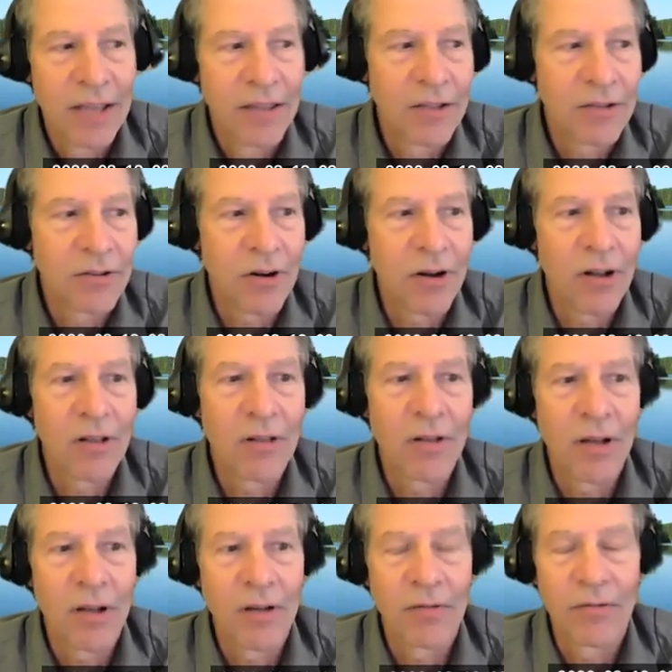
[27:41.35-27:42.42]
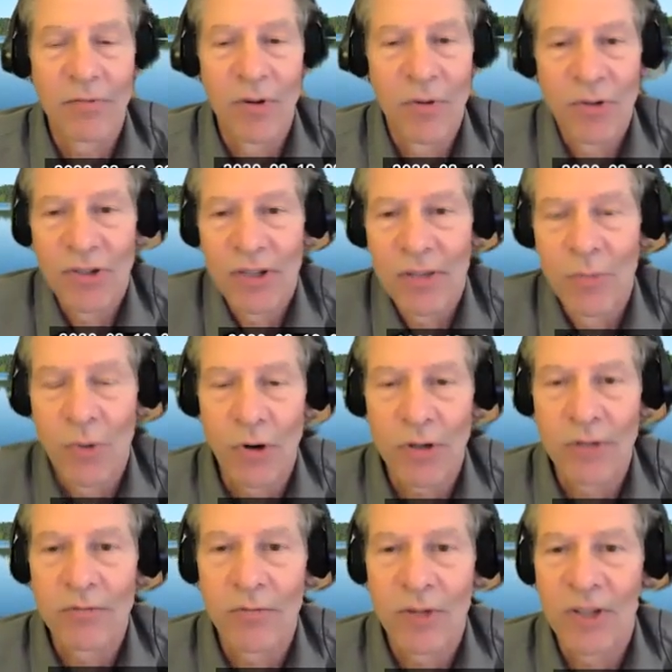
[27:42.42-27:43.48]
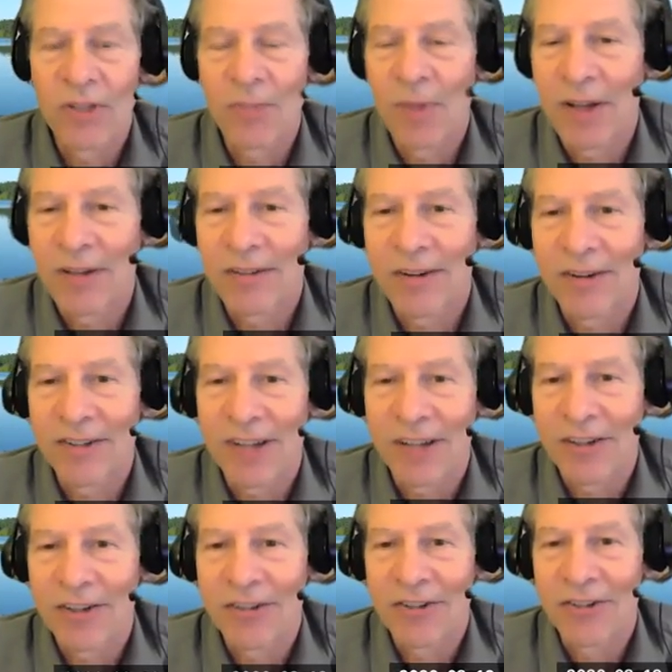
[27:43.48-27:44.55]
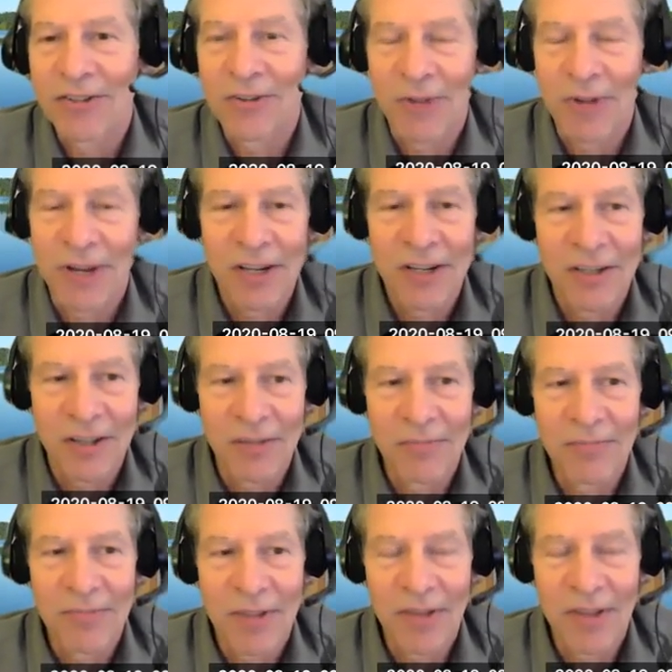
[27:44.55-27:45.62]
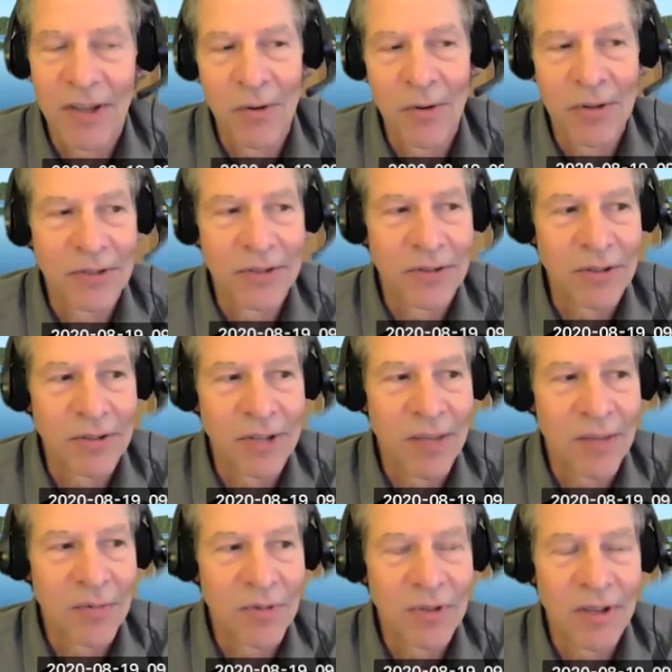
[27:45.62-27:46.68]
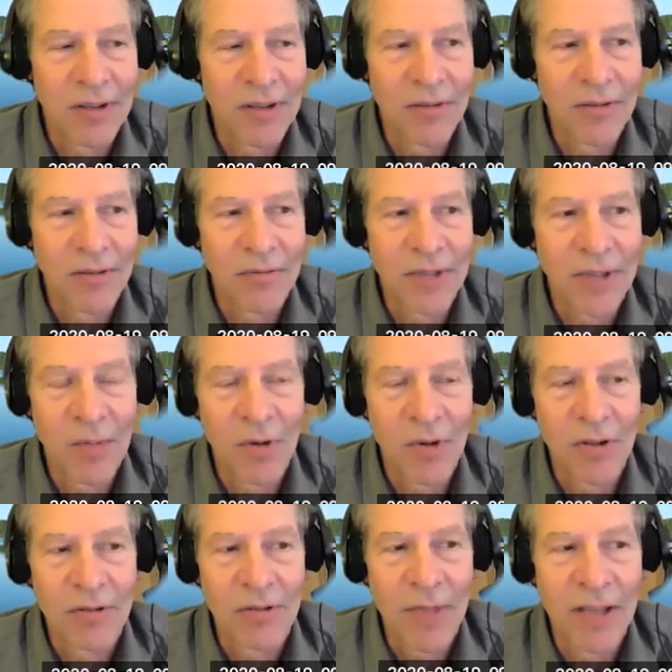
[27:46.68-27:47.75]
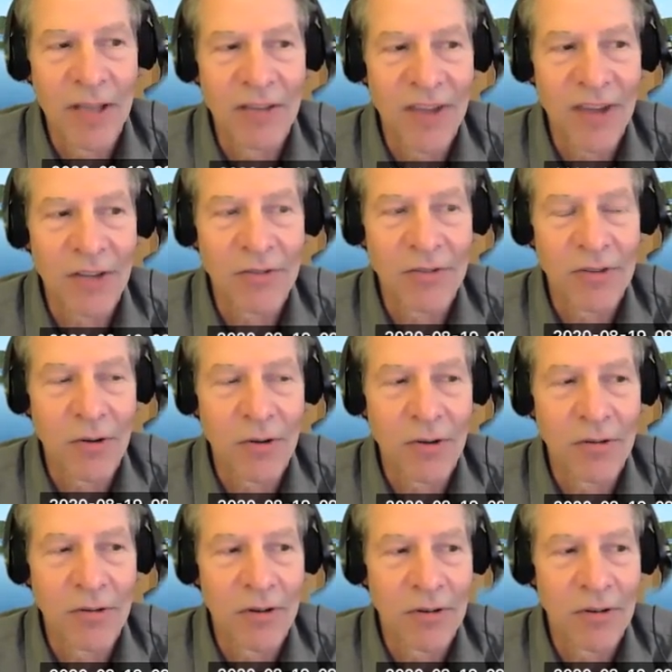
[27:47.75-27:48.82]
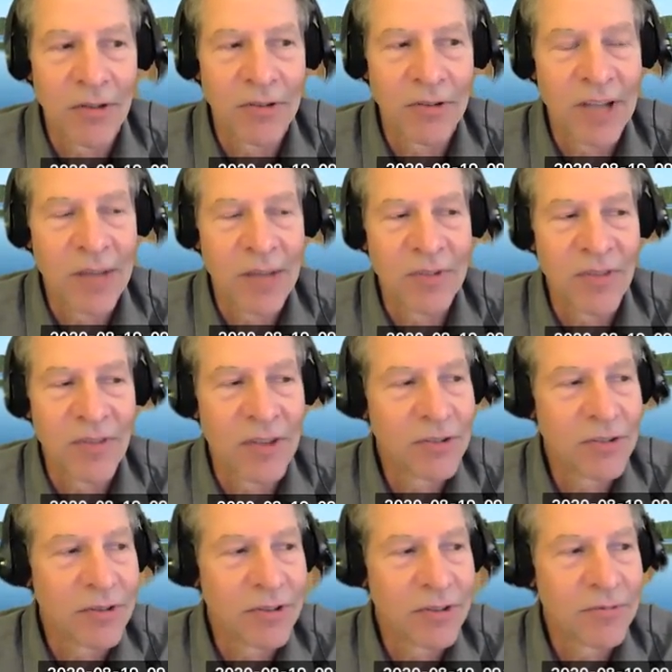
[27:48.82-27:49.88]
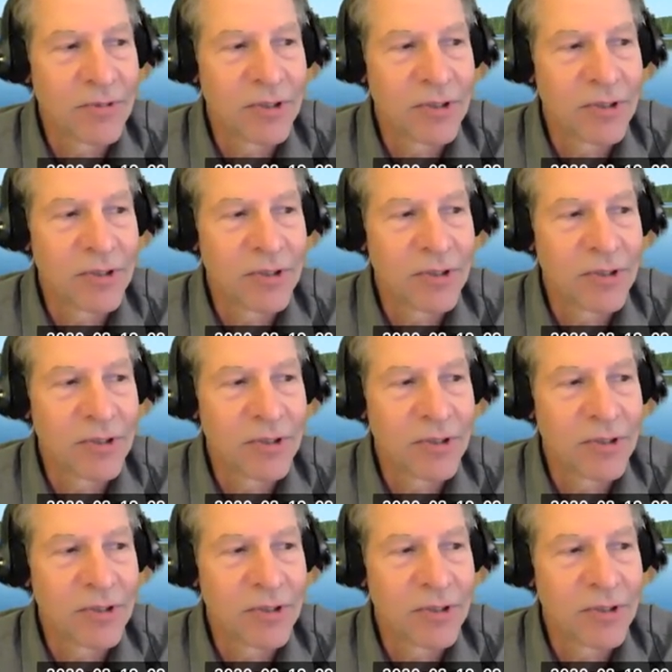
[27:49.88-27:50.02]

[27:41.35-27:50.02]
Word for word: These are all uh, commercially important. We expect our technicians to run into them if they go into certain chemi uh, chemical manufacturing or, or, other types of industries.